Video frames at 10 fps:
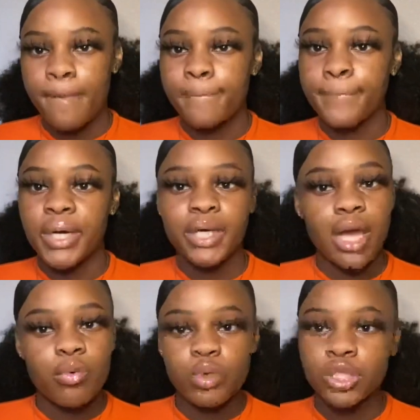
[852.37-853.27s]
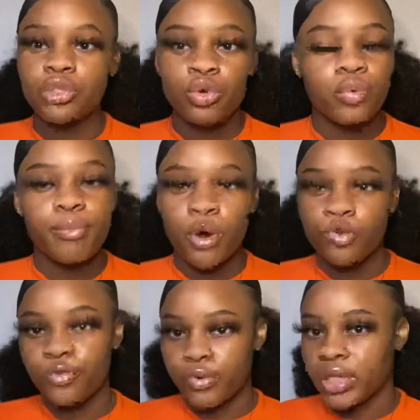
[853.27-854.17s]
but they was cool with
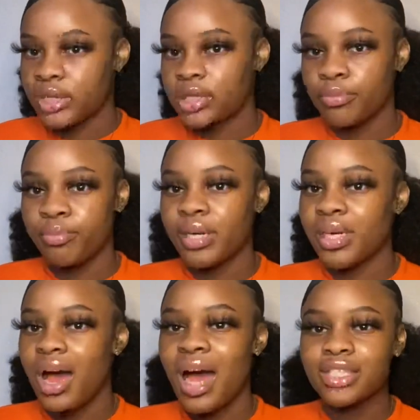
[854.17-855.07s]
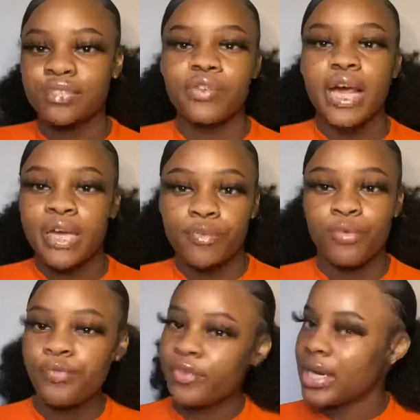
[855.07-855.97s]
both of us. But I just feel like if
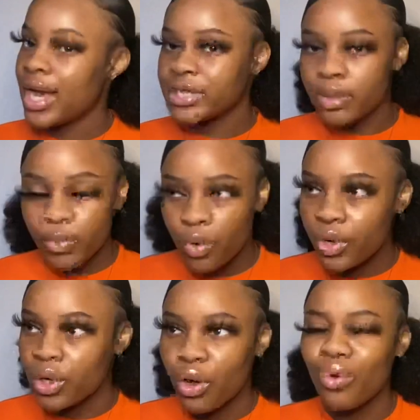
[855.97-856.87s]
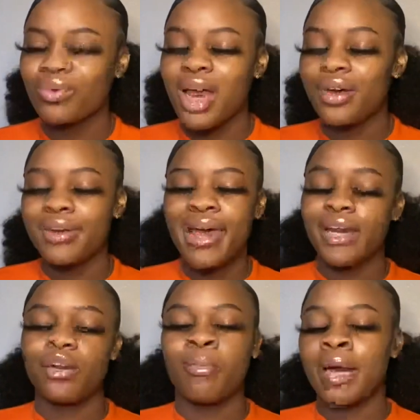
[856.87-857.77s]
we finna have something going on, and that
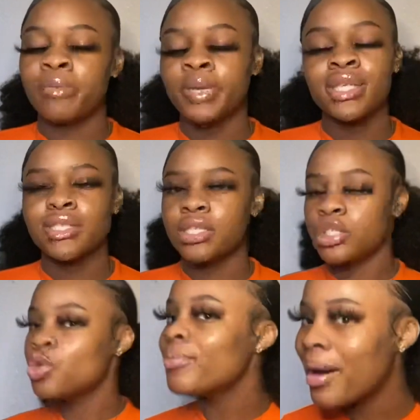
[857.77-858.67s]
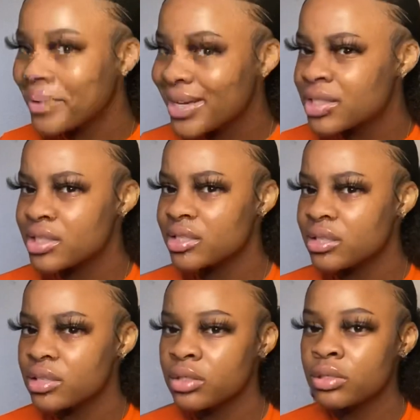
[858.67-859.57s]
ain't nobody's business. You my business,
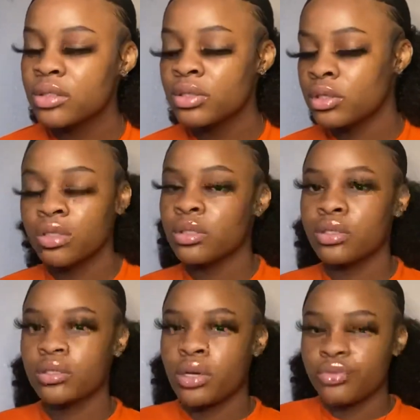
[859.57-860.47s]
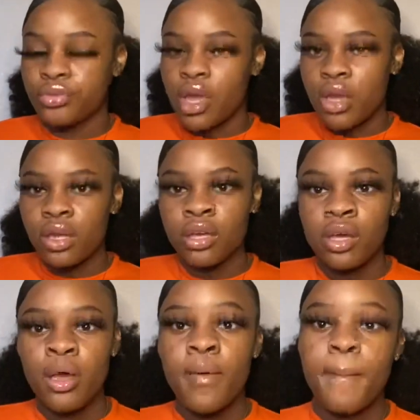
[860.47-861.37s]
don't do that.
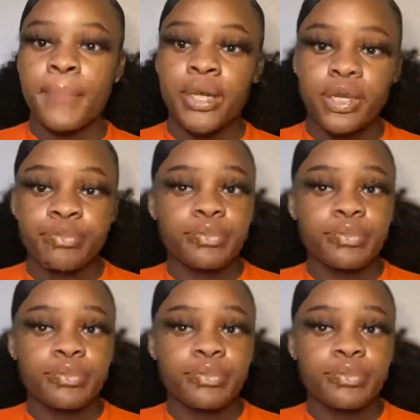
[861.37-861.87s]
But